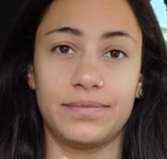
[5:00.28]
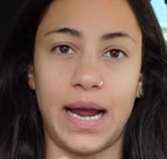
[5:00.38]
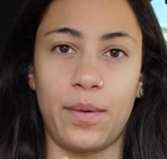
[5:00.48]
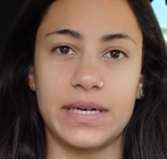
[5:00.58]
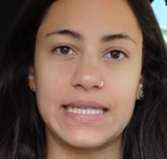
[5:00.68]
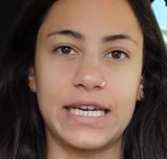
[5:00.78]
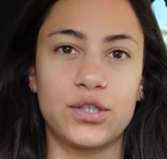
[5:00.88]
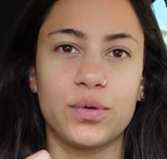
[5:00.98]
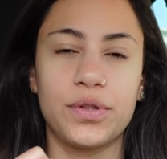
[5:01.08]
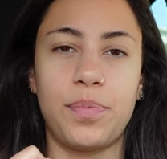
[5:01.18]
I want to
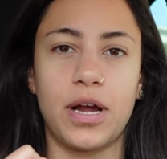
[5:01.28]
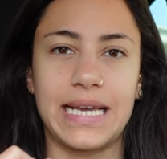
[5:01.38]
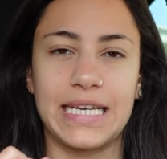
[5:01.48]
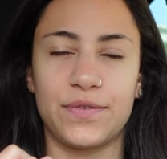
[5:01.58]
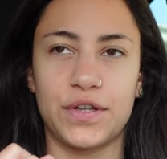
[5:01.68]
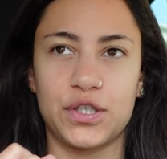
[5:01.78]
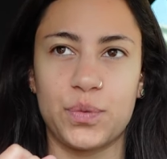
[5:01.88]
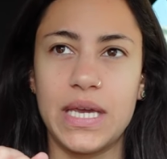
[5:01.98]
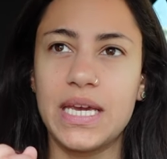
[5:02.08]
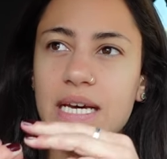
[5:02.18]
schedule the podcast for this
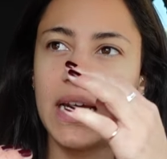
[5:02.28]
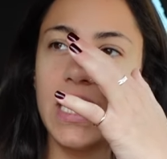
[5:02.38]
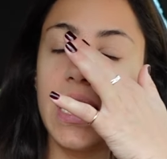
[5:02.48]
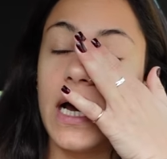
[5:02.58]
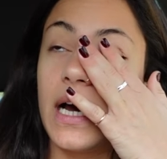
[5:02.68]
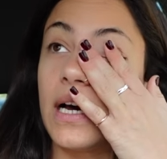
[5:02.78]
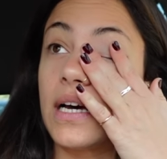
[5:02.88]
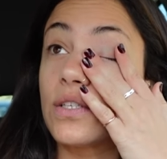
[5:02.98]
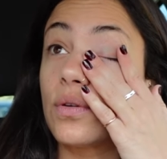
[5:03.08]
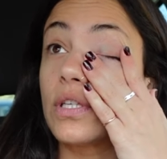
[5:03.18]
week.
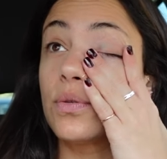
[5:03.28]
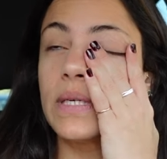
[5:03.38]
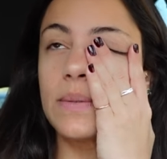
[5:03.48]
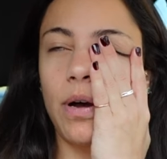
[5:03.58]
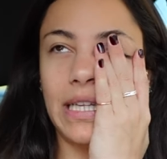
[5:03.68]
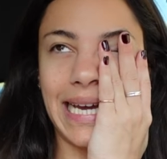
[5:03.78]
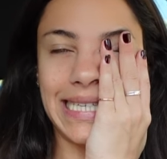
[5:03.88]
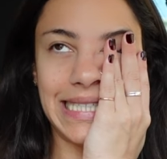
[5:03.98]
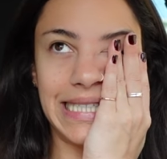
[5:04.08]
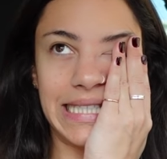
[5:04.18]
So this week's
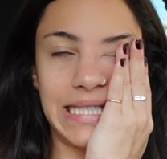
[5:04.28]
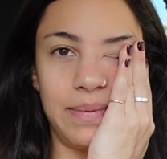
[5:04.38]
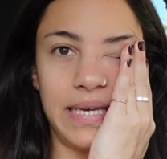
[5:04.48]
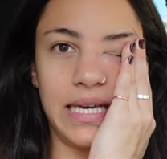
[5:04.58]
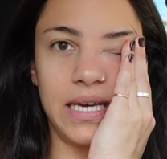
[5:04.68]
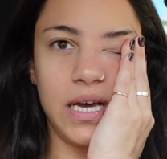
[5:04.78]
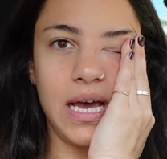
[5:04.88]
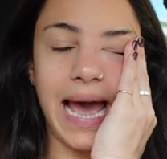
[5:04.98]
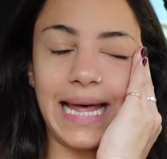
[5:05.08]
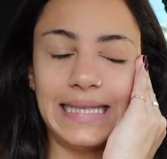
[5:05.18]
podcast needs to be
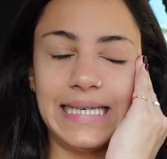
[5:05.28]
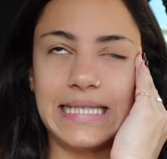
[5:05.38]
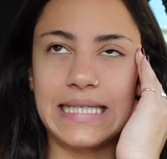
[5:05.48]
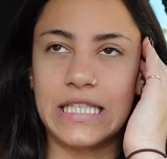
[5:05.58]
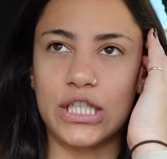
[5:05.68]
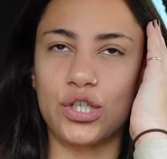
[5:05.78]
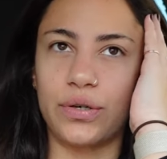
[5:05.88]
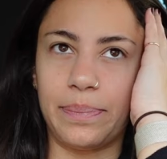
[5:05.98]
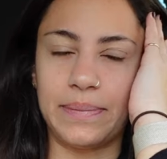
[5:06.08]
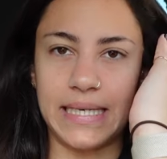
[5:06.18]
at least
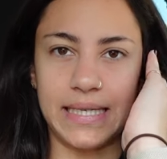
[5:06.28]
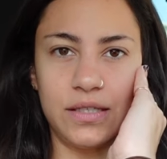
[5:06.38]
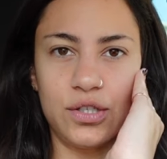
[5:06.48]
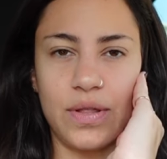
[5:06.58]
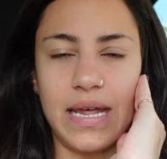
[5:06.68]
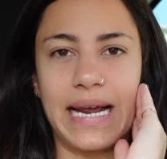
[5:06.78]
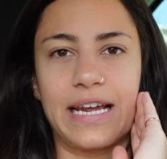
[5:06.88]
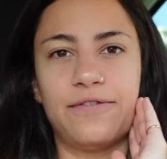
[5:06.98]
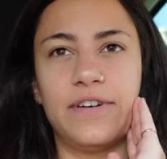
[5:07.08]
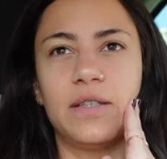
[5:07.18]
scripted so that I
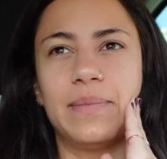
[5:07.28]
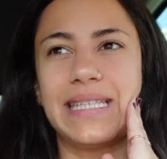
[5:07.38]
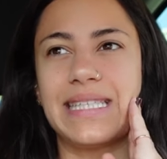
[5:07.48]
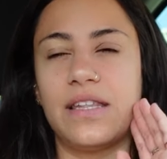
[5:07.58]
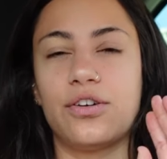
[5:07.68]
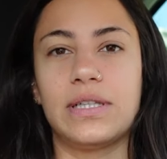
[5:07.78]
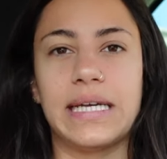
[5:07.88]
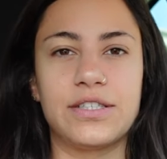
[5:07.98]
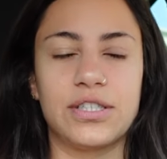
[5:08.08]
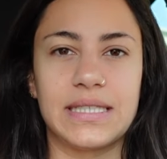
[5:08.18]
can film it either
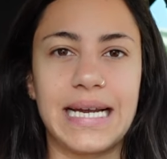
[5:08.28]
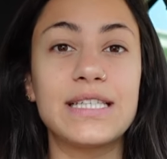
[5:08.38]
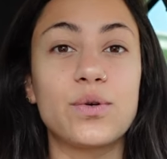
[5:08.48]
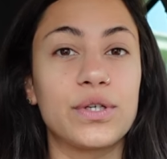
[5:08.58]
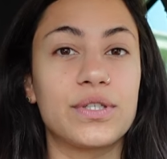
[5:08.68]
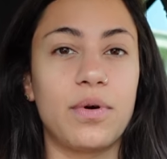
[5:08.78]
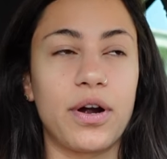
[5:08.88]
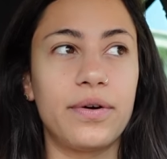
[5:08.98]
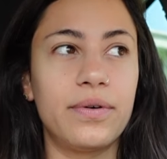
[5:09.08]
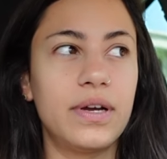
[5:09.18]
later tonight or
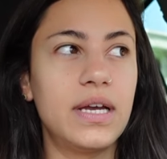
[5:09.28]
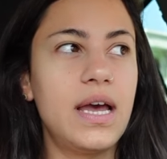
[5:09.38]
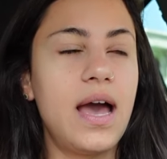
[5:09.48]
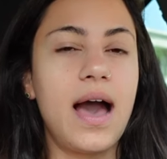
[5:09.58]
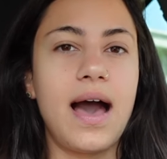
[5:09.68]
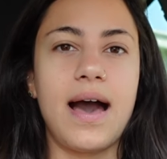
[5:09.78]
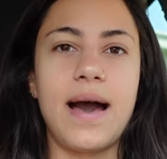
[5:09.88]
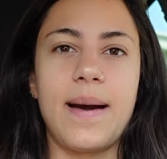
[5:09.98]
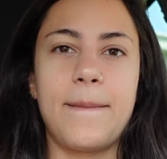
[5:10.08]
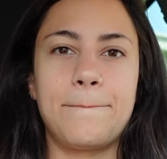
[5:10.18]
tomorrow,
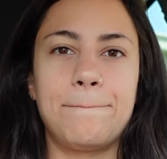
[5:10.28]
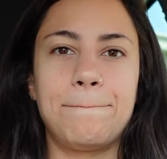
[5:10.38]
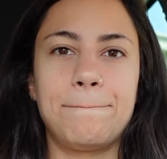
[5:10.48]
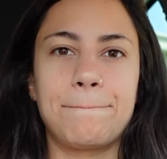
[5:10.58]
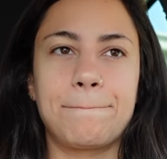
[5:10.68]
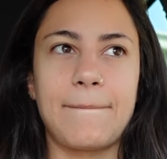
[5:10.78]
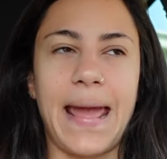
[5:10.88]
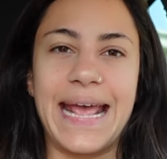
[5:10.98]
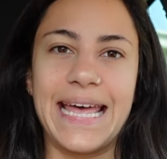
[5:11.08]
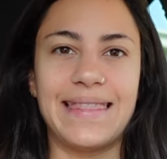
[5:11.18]
and
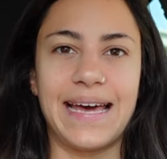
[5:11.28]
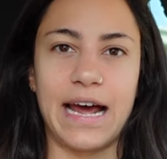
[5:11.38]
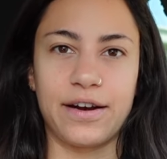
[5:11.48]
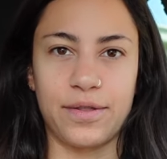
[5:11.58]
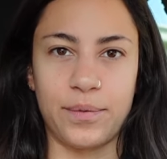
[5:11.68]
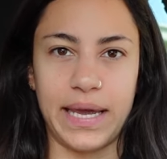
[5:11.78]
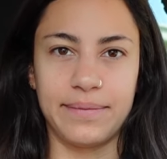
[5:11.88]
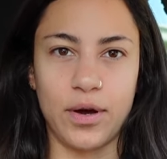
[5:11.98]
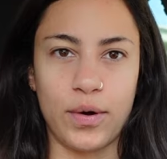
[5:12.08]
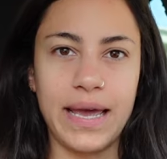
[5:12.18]
get that out of the way.
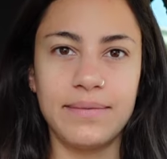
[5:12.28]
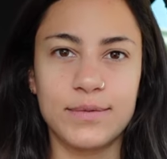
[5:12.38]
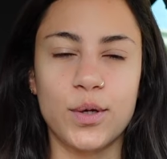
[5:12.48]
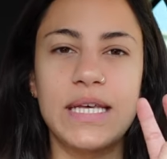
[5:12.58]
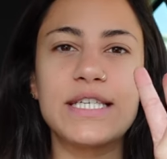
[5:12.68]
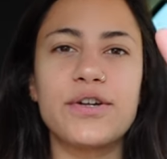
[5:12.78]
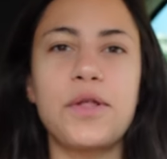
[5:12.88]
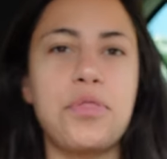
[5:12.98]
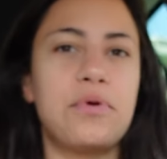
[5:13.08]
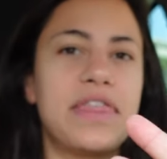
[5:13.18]
Okay, so these are
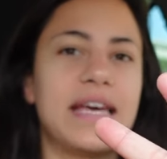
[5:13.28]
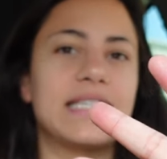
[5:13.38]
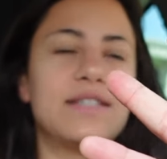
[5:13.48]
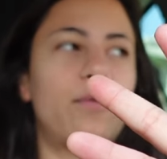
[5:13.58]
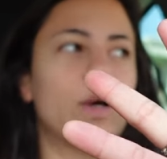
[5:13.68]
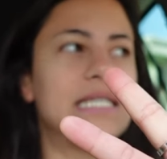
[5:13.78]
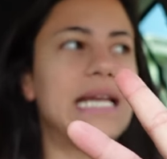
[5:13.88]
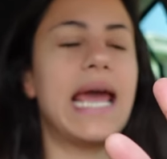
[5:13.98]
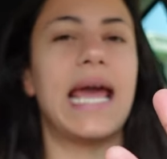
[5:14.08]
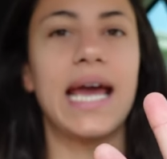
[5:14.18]
the three things for
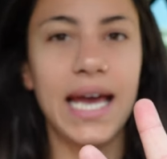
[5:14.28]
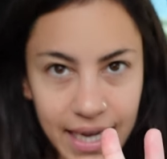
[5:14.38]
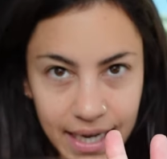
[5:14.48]
today.